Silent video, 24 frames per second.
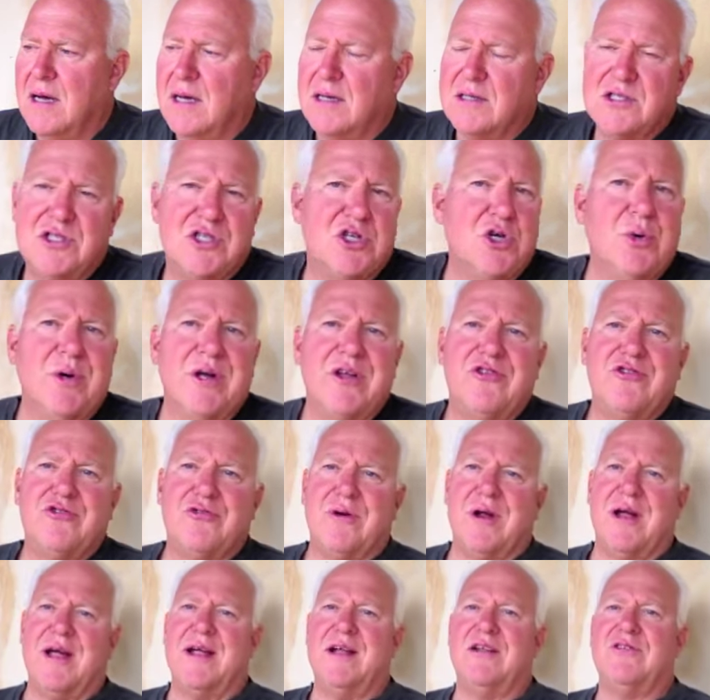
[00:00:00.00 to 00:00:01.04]
Sewage
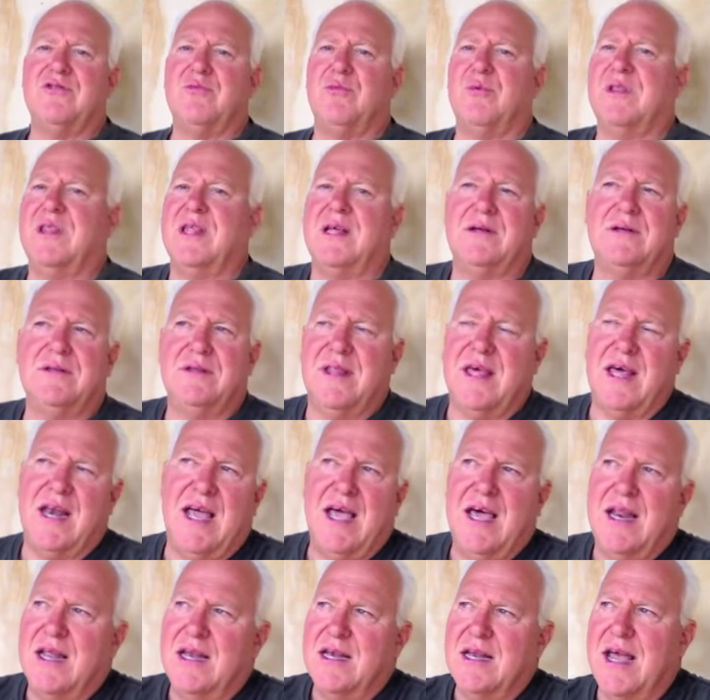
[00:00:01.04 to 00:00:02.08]
drains that
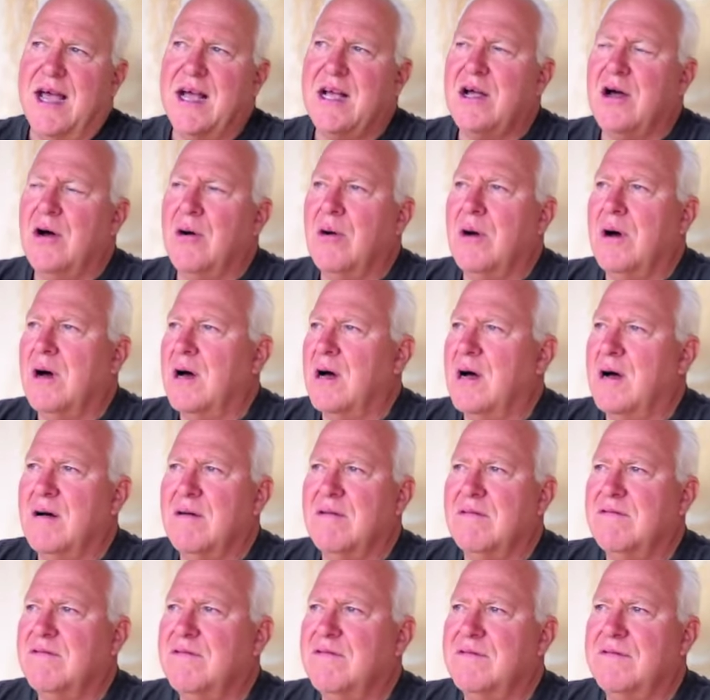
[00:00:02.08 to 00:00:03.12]
had an echo
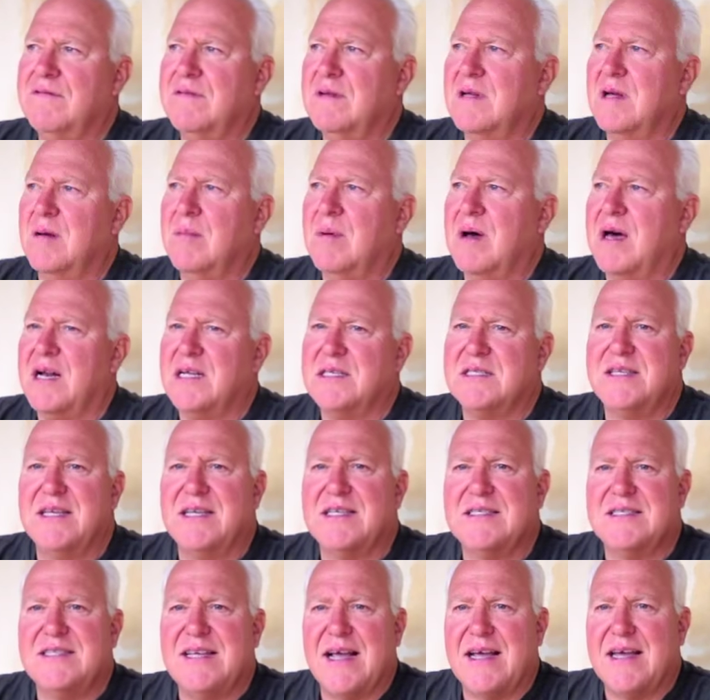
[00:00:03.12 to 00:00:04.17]
of about a
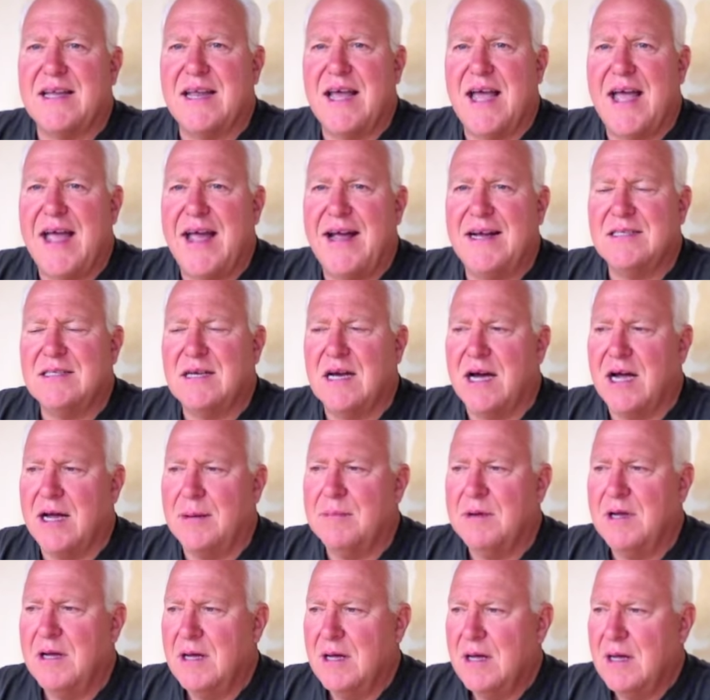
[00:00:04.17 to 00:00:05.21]
6-second hang
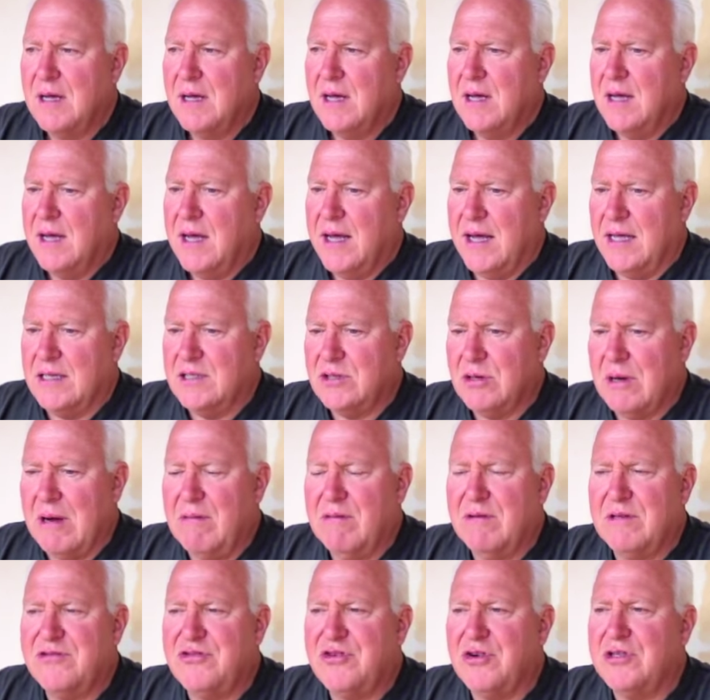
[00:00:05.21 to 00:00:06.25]
time, and so I
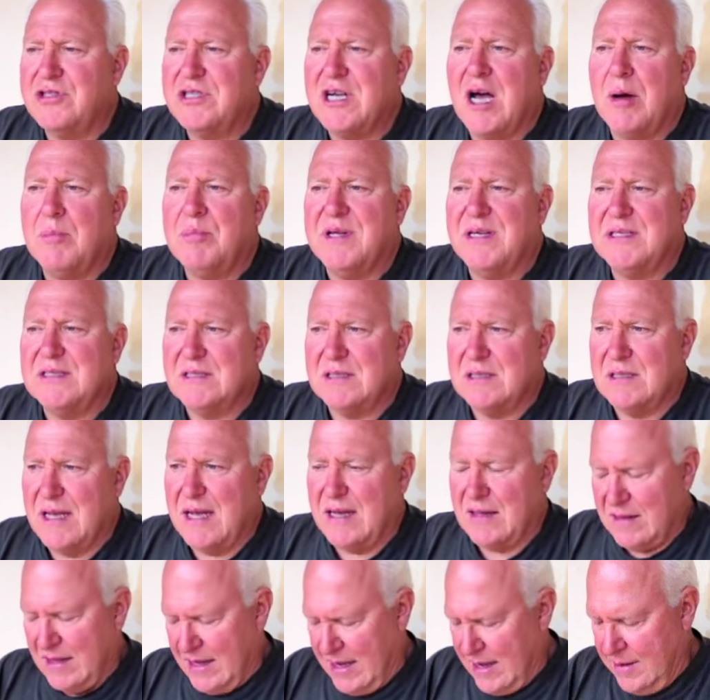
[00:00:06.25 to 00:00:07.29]
would search out places
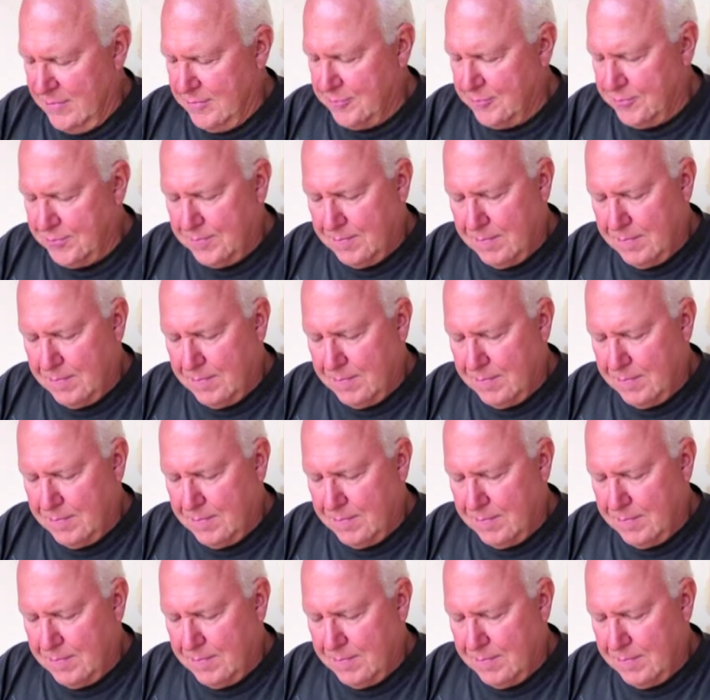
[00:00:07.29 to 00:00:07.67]
like that.